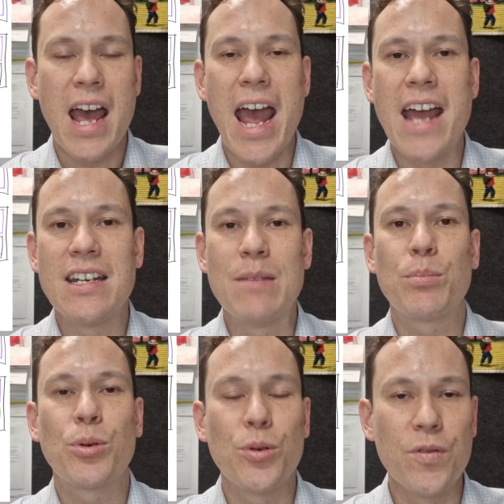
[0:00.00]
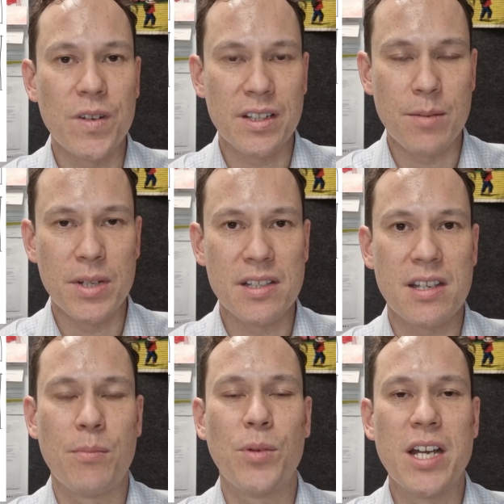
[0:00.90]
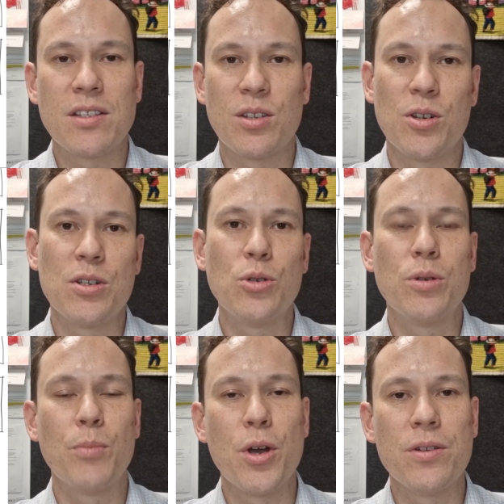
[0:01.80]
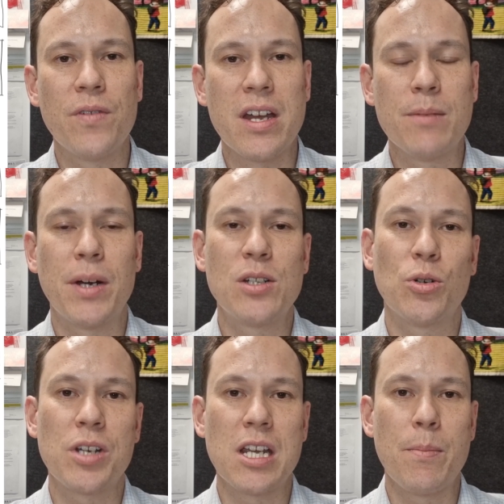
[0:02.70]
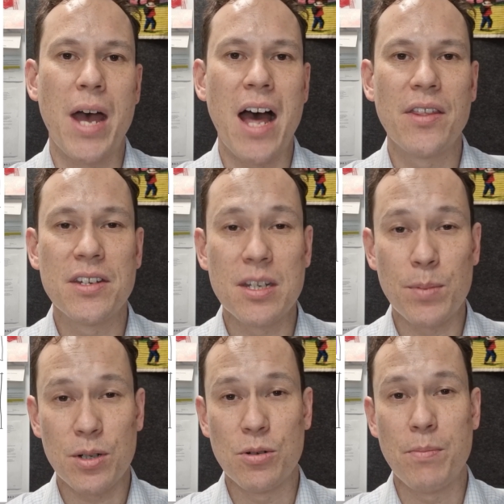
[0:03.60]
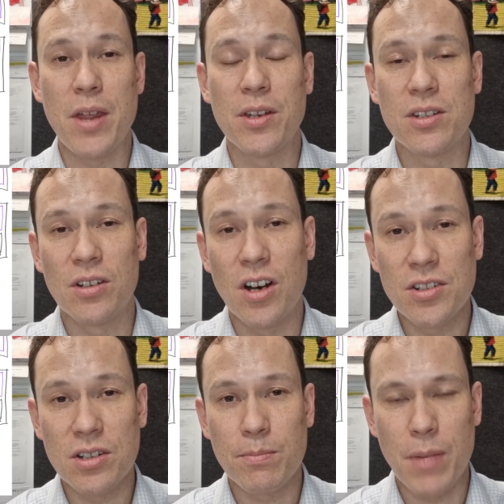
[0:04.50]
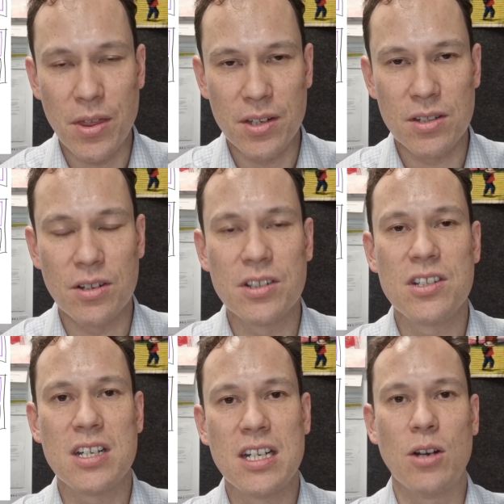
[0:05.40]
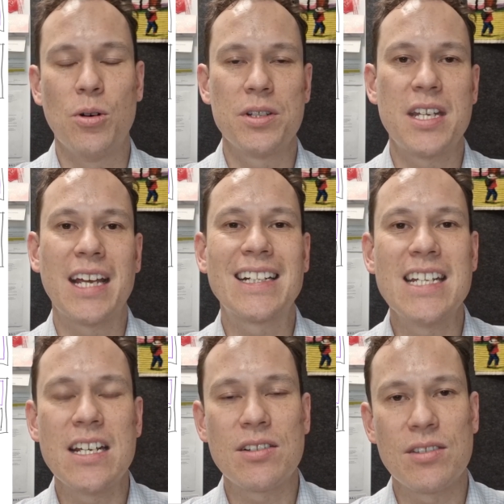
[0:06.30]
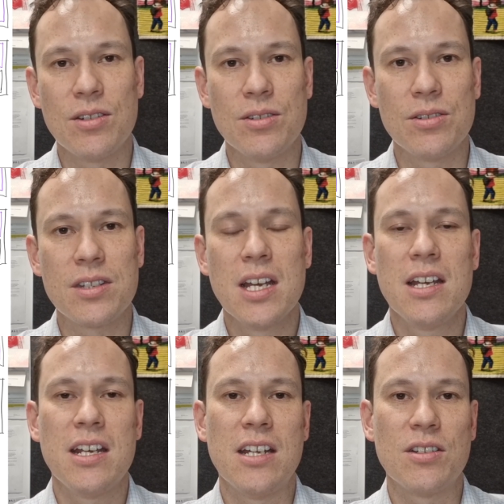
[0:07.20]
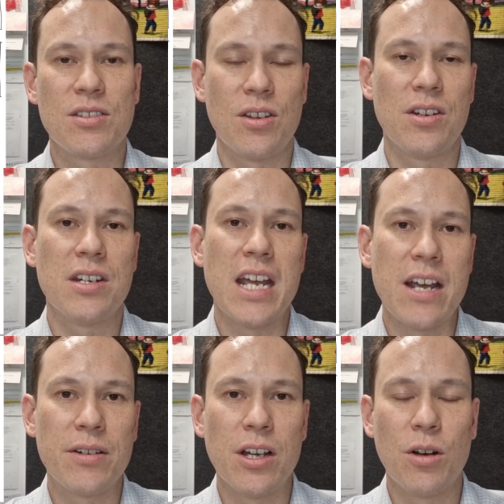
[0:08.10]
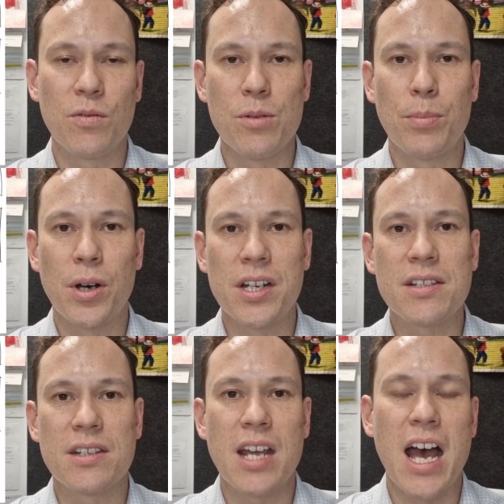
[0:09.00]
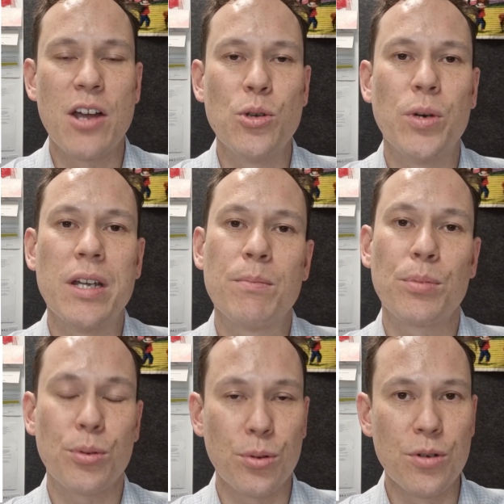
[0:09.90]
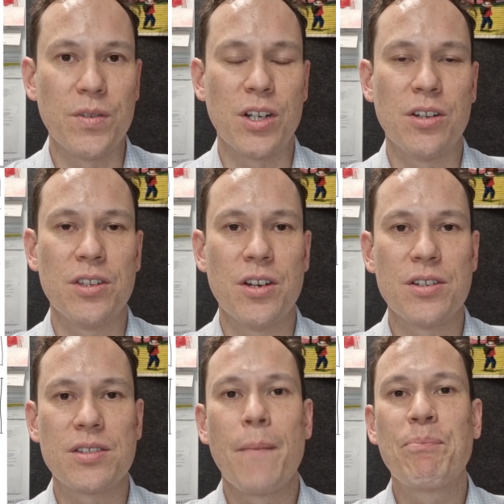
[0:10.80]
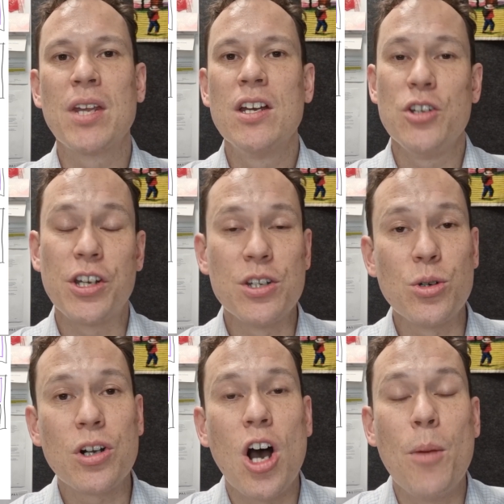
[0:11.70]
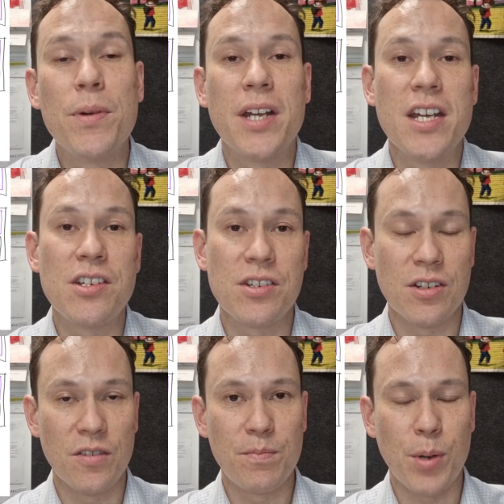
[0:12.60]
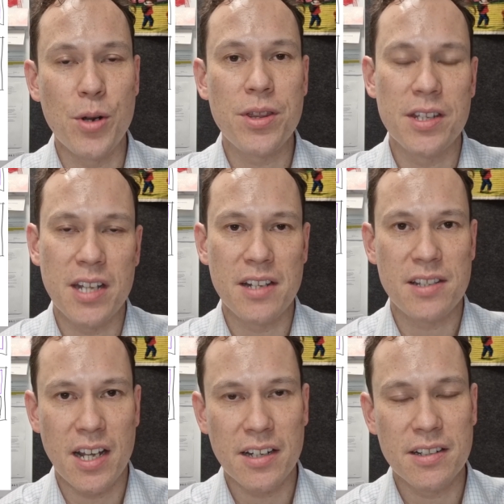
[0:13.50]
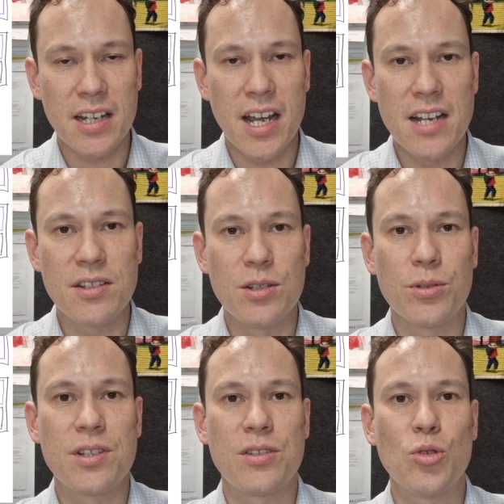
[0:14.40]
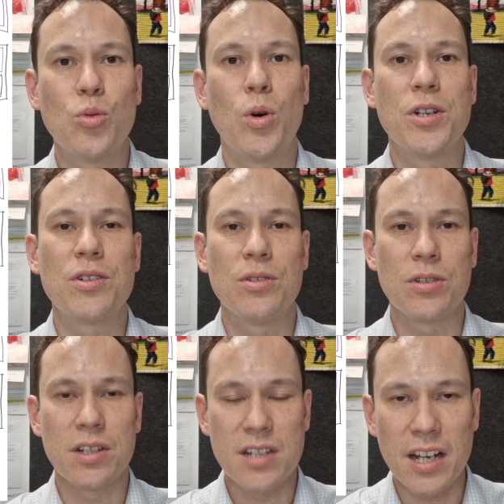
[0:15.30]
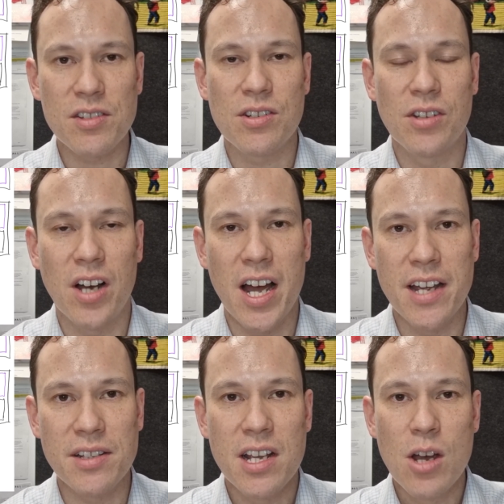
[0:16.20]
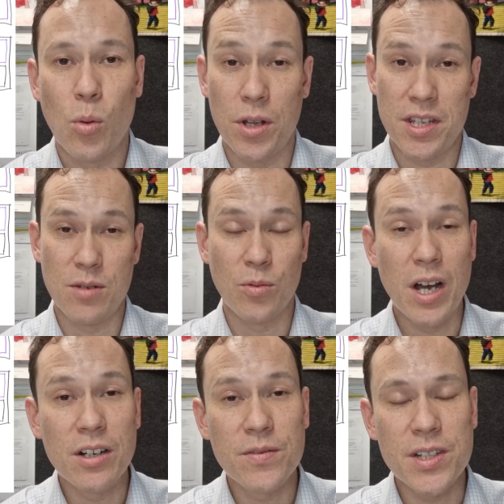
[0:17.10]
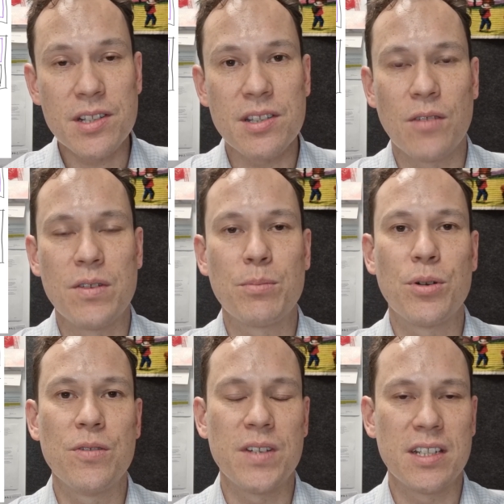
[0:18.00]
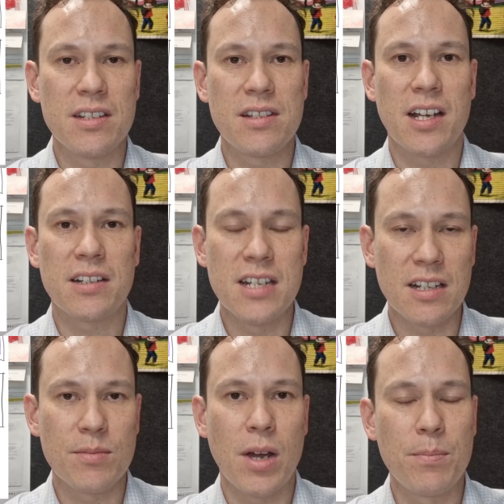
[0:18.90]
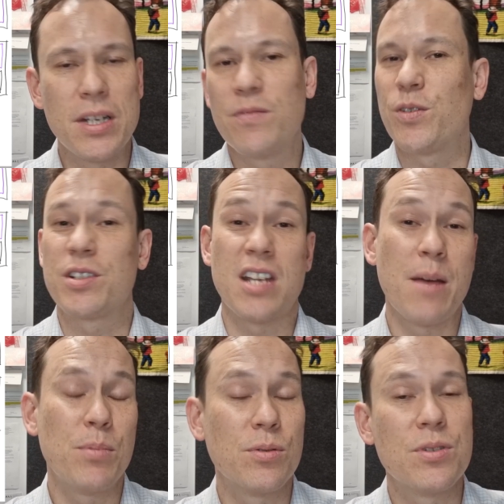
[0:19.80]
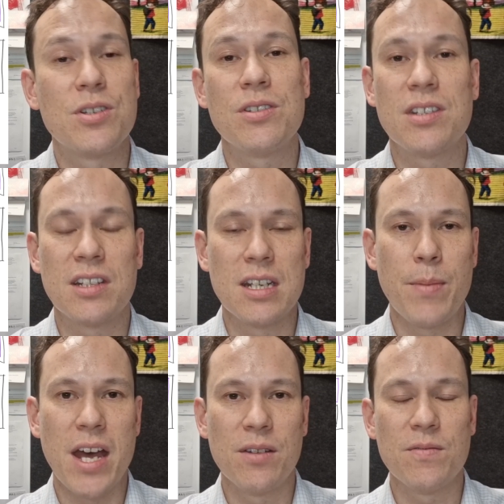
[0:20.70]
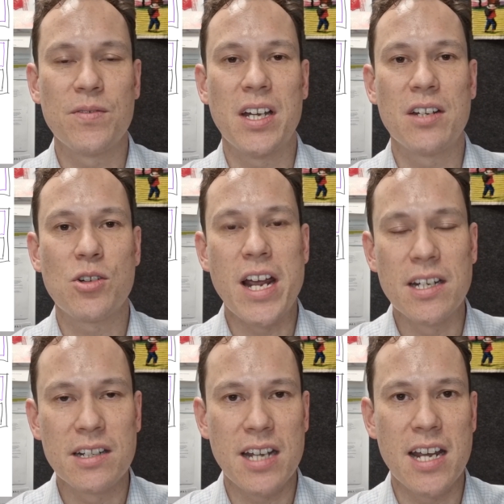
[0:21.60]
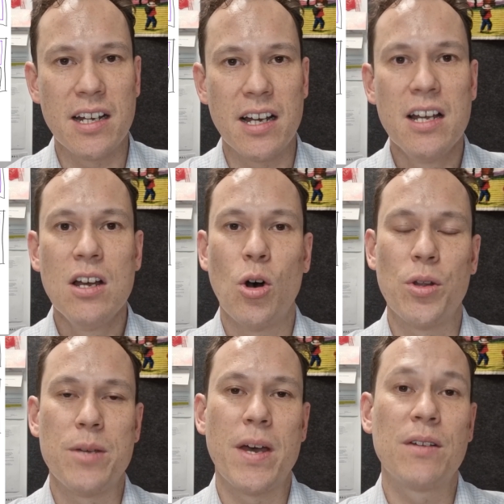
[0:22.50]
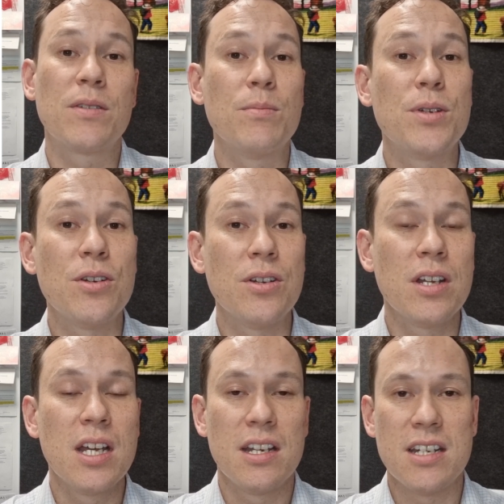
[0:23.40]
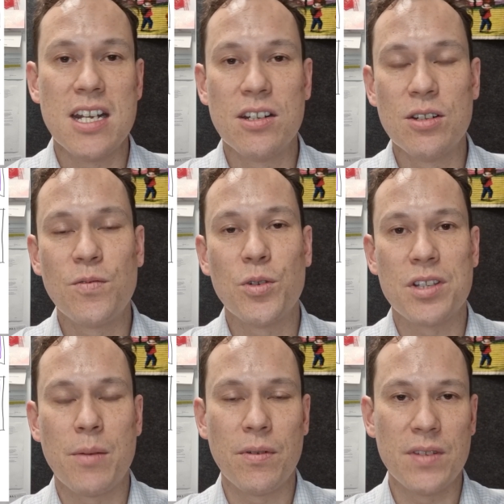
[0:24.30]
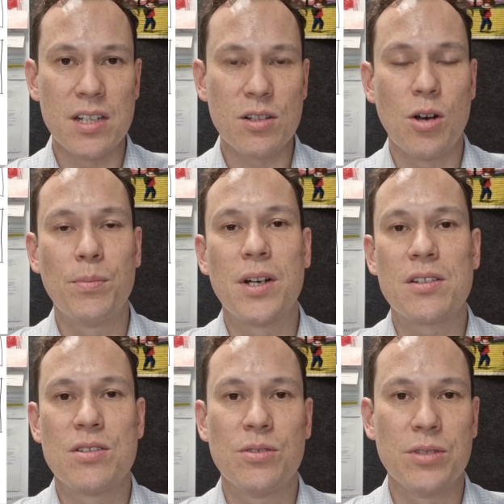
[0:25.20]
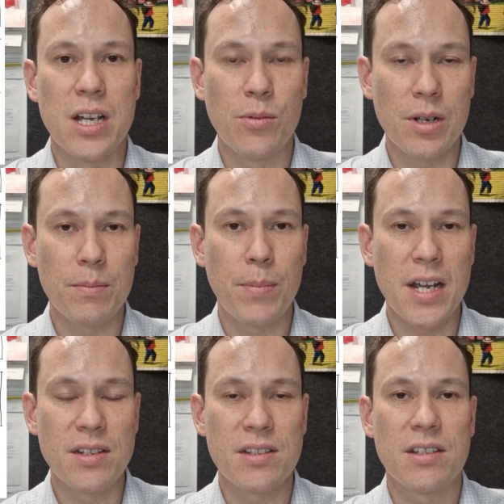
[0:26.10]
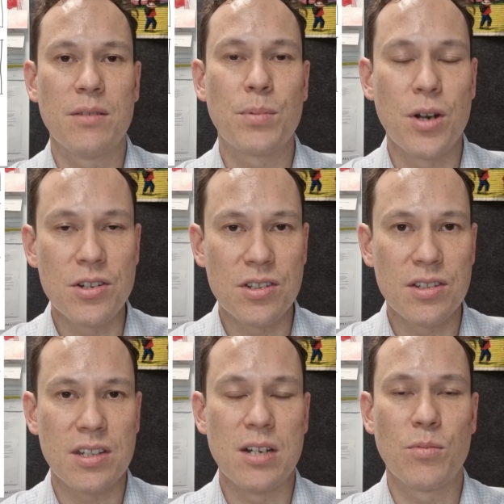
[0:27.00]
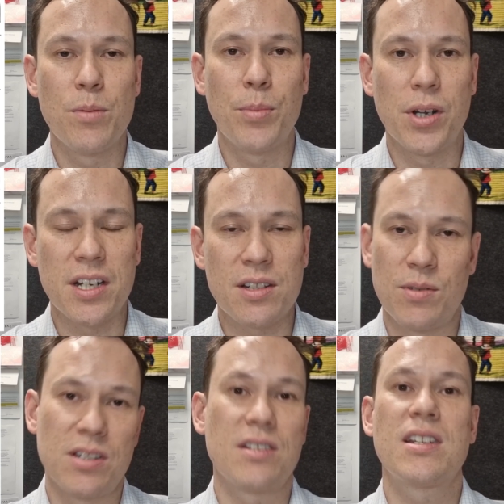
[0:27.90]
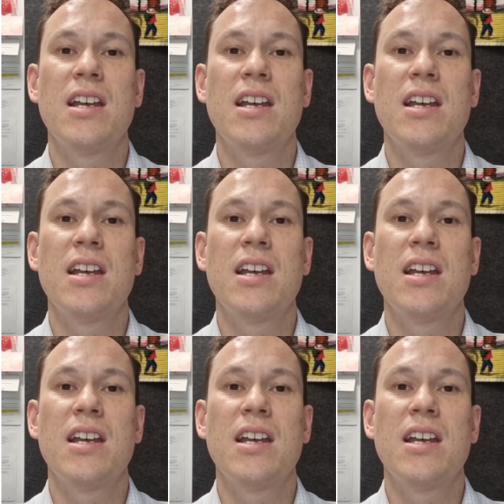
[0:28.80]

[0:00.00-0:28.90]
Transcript: and improving them in some way. And so you would motivate it by talking about the typical methodology or techniques used in a certain area of robotics and how you are improving on those. You can do a combination of both. In that second case, you would still want to contextualize what the relevance of improving these techniques might be. For example, reducing the amount of training data or the amount of compute needed for some of these complex neural network-based approaches in robotics, which is